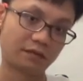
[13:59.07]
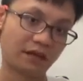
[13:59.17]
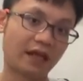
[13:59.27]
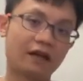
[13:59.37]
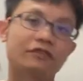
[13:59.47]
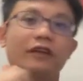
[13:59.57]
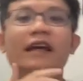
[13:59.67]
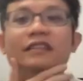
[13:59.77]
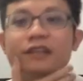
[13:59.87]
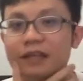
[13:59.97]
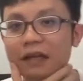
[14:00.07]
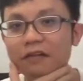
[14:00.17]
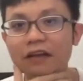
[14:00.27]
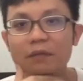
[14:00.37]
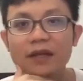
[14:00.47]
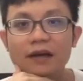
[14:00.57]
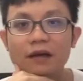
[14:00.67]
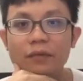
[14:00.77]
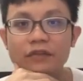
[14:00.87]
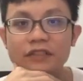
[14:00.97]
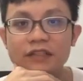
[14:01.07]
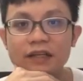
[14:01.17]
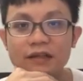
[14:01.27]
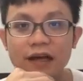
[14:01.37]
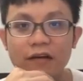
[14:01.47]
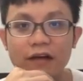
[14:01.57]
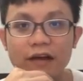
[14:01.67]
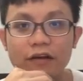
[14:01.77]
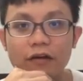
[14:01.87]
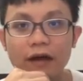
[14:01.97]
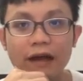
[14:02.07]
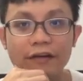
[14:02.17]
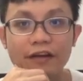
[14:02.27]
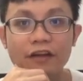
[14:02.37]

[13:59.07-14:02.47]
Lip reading: Yeah, okay, so can you tell me the procedure? Now I know I already